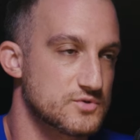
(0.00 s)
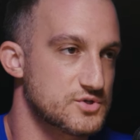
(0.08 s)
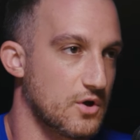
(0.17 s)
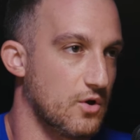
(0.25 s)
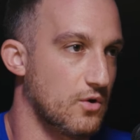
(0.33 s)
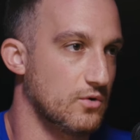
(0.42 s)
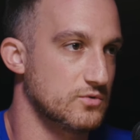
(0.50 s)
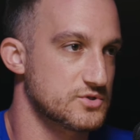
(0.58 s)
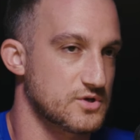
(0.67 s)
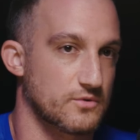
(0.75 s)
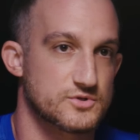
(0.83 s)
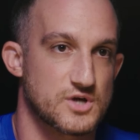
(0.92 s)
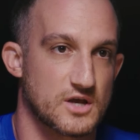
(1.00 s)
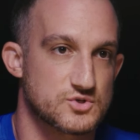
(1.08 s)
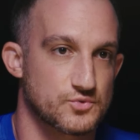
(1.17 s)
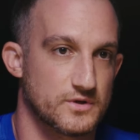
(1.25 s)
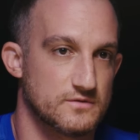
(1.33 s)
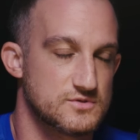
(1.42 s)
So we'll start with
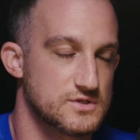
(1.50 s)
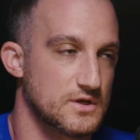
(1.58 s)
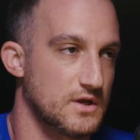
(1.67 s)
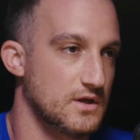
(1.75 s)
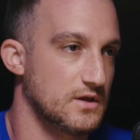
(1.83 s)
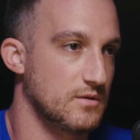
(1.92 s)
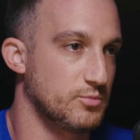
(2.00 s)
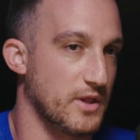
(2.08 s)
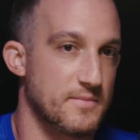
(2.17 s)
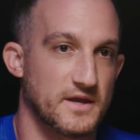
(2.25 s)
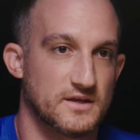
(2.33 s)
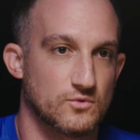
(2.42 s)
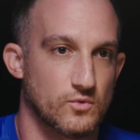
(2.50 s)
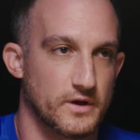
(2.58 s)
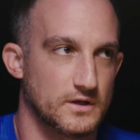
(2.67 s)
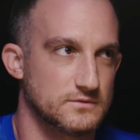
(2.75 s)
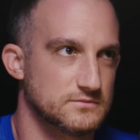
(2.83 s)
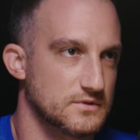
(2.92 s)
Josh Reaves. Mm-hmm playmaking
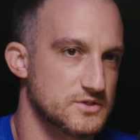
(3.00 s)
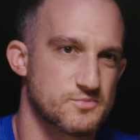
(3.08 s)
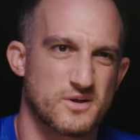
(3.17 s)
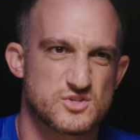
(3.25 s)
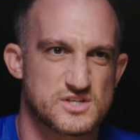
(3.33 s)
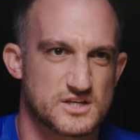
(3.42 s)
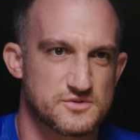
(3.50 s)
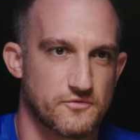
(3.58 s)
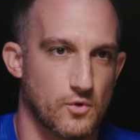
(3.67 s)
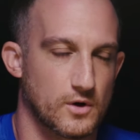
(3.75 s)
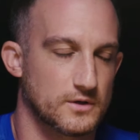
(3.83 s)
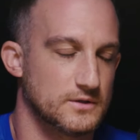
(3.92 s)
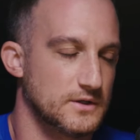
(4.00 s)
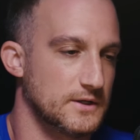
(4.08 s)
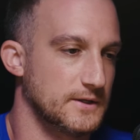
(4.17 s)
wing. He's about six four.